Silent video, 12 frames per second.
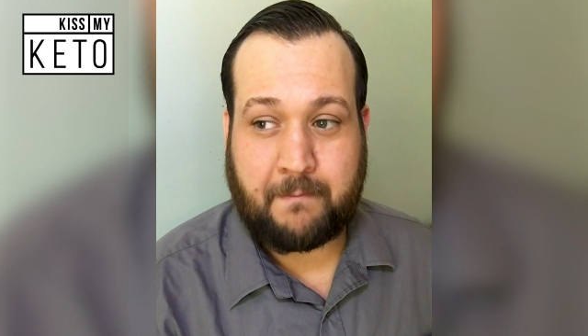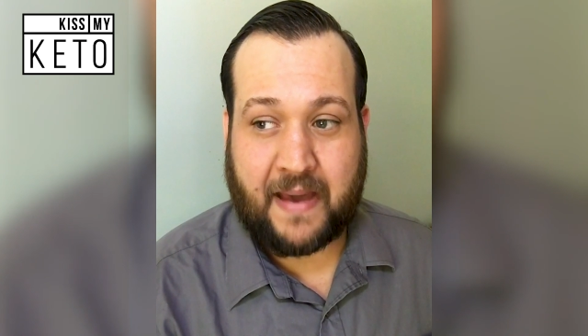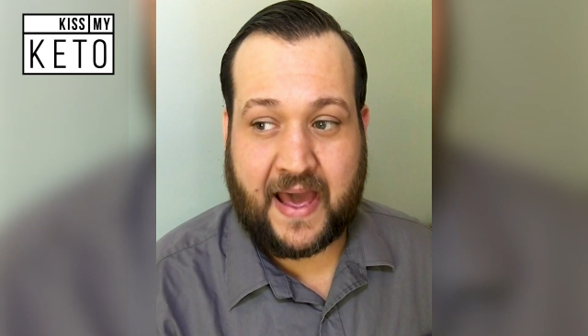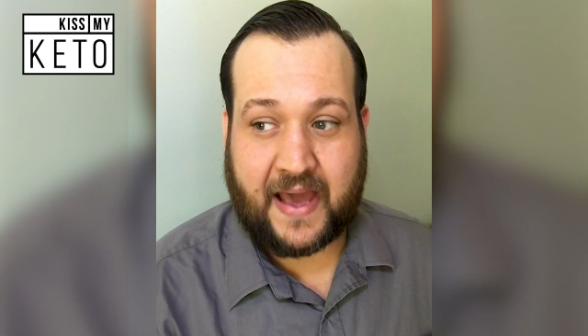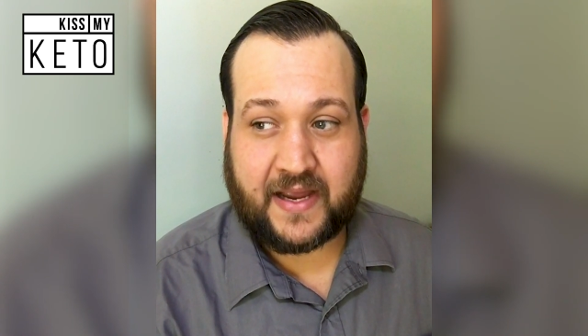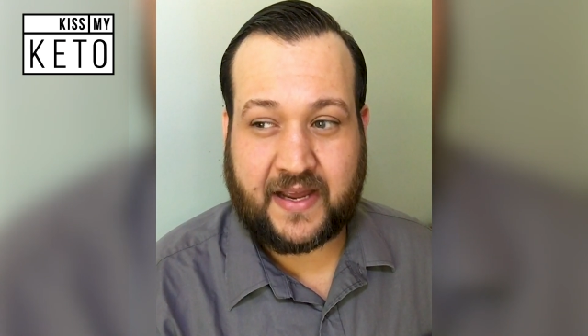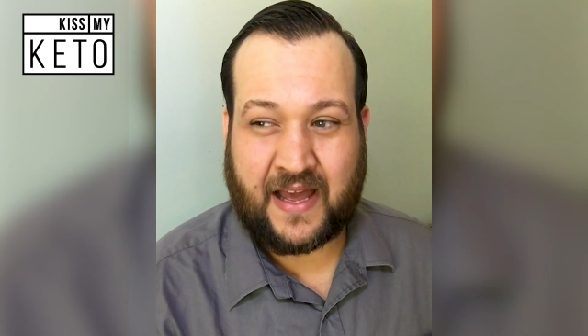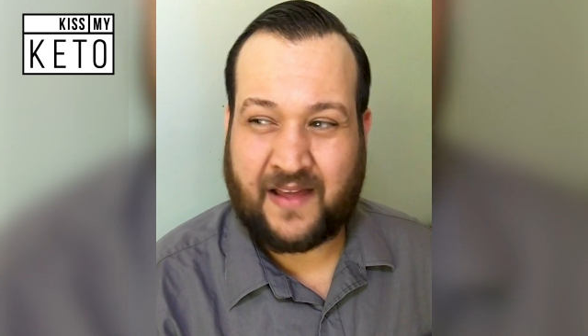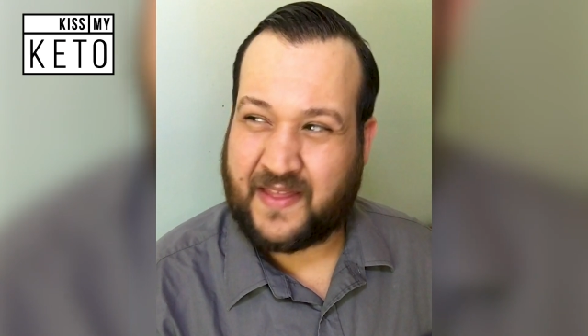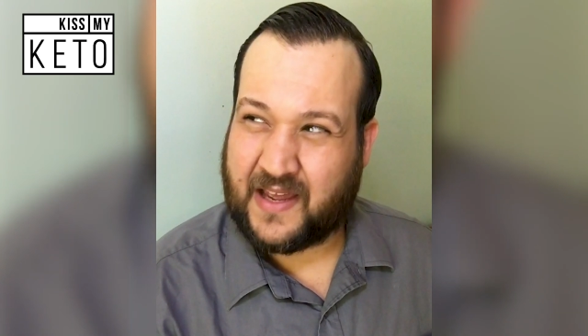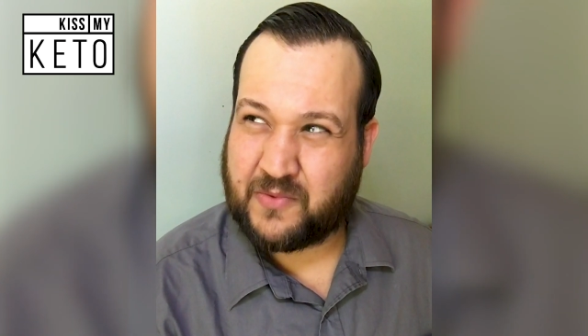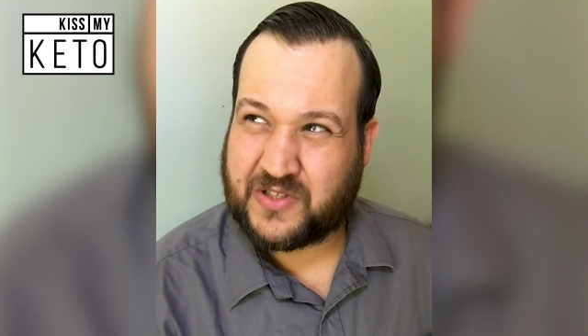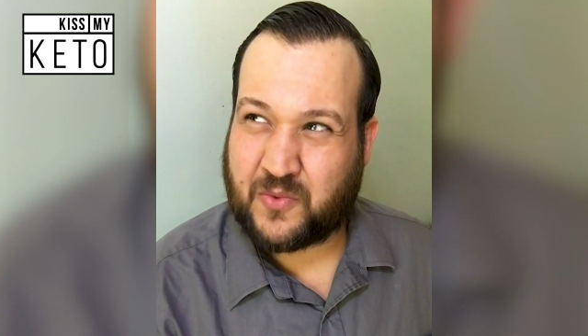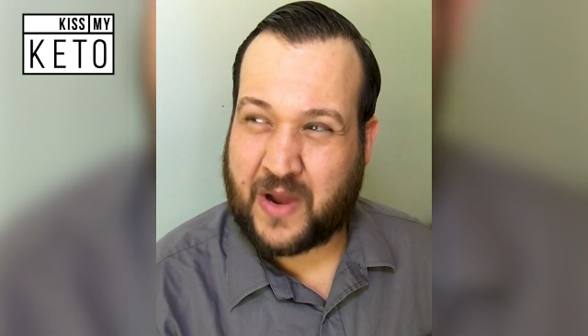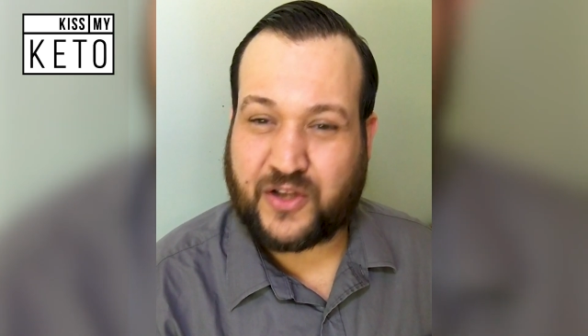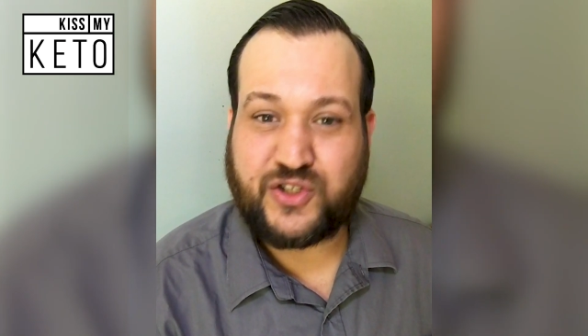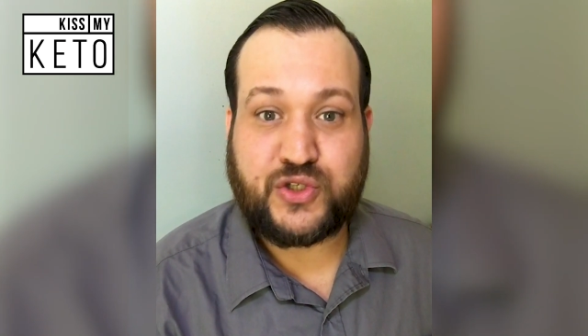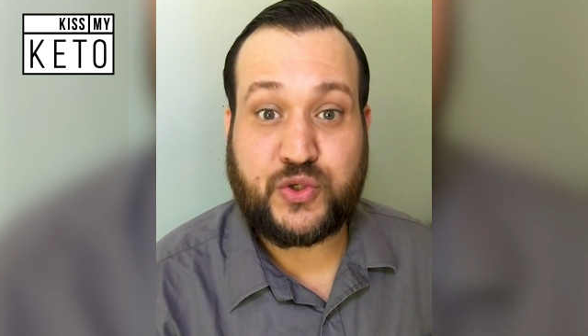back, I think it was
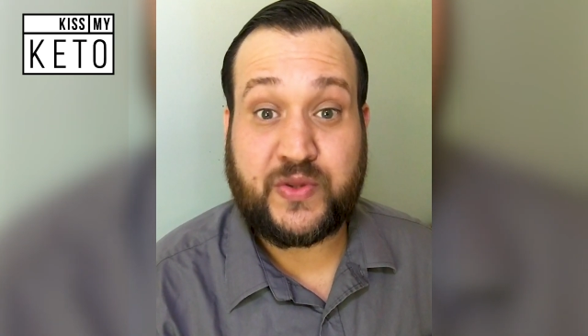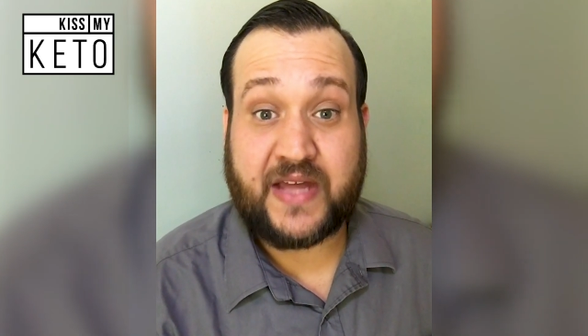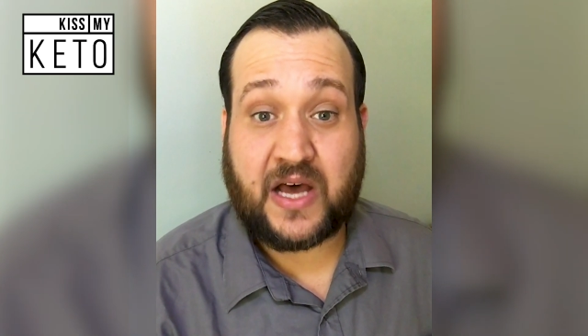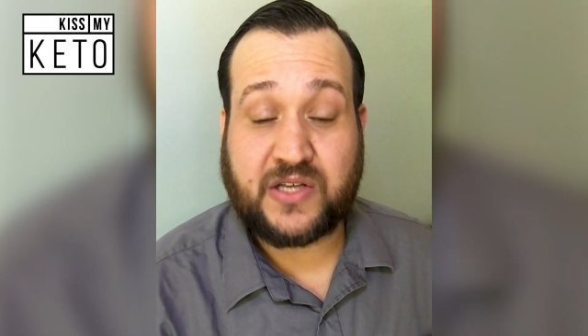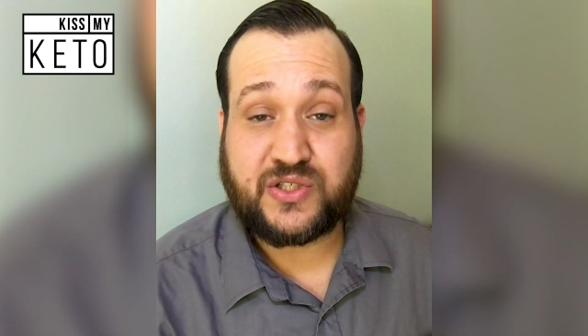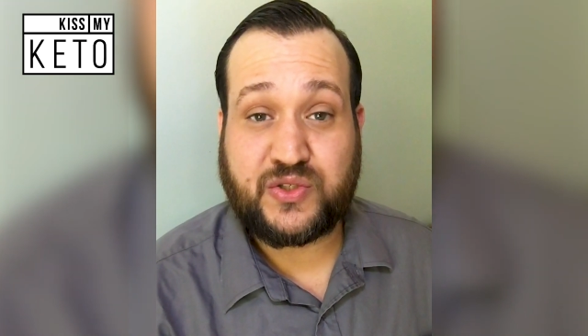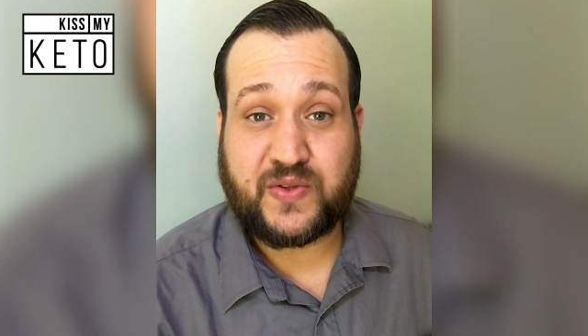around 2000,